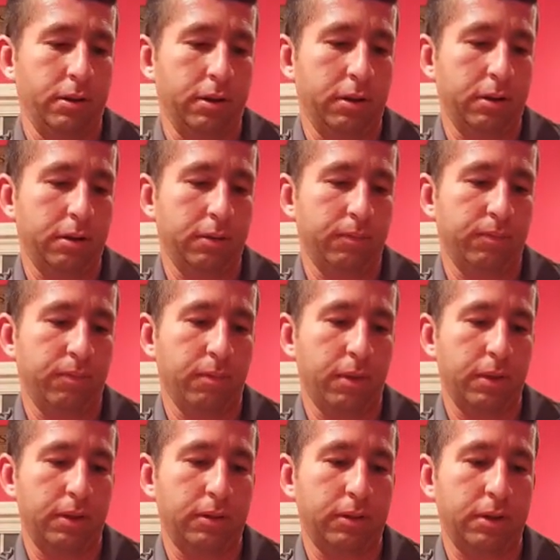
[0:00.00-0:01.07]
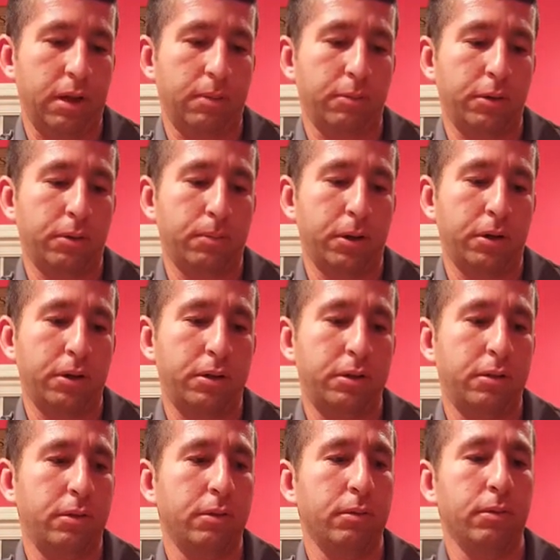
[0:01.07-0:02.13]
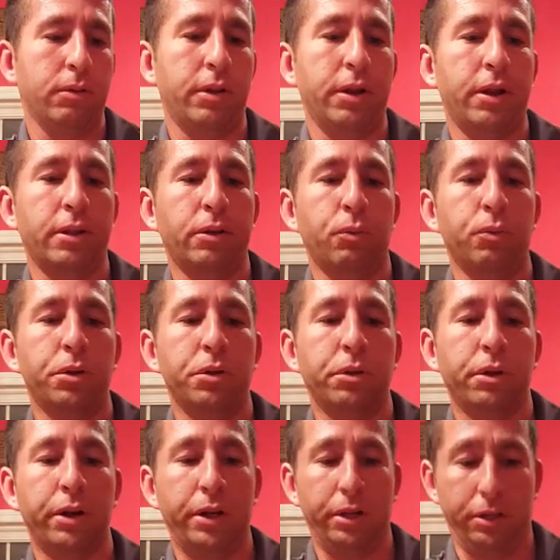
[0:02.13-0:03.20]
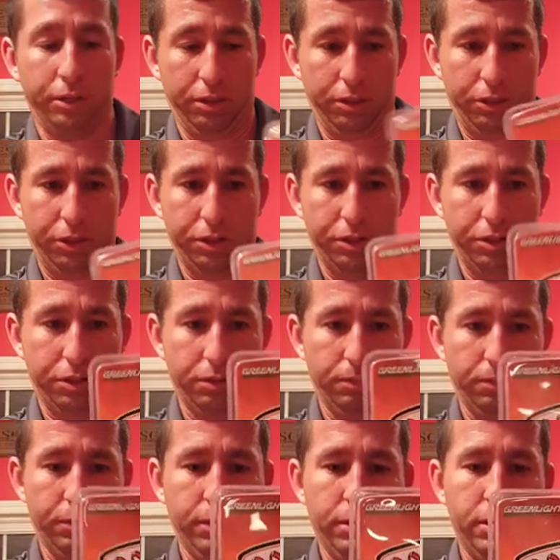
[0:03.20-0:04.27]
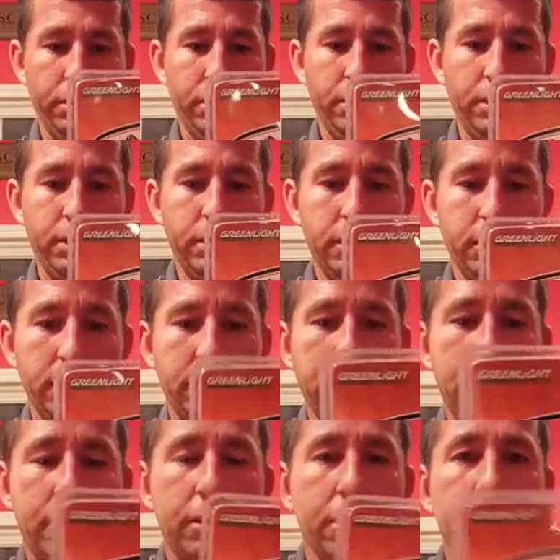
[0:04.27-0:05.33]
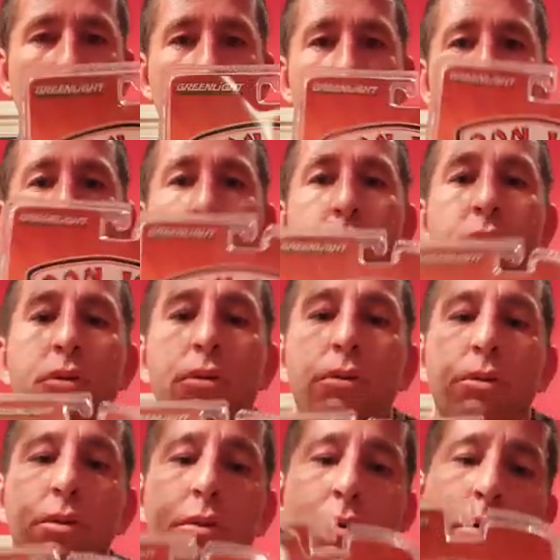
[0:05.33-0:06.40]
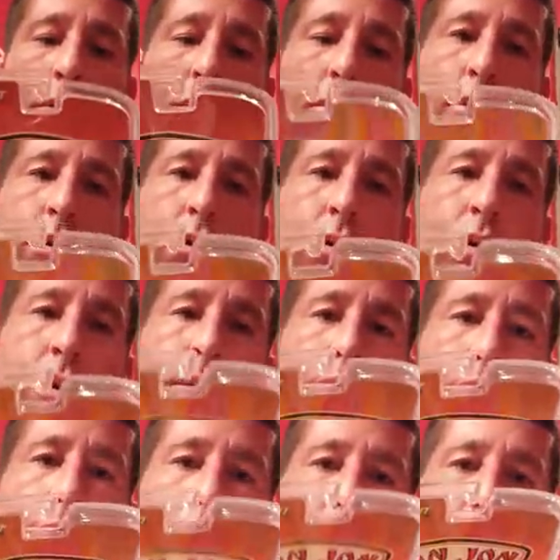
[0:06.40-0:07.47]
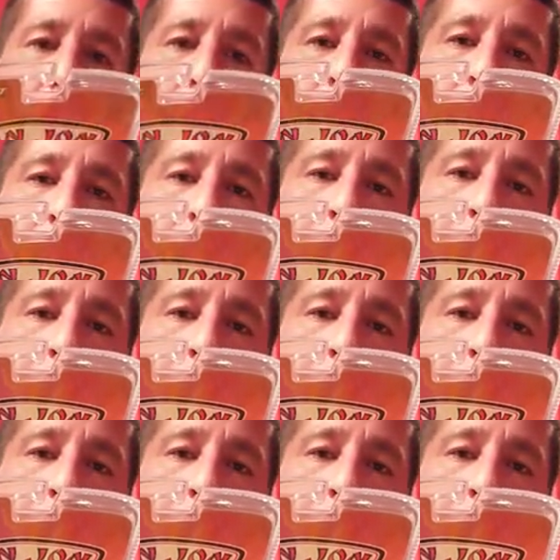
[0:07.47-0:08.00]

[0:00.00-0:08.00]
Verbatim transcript: Uh, Samba bus. They got the wood grain this year. It's got the green wheels, the green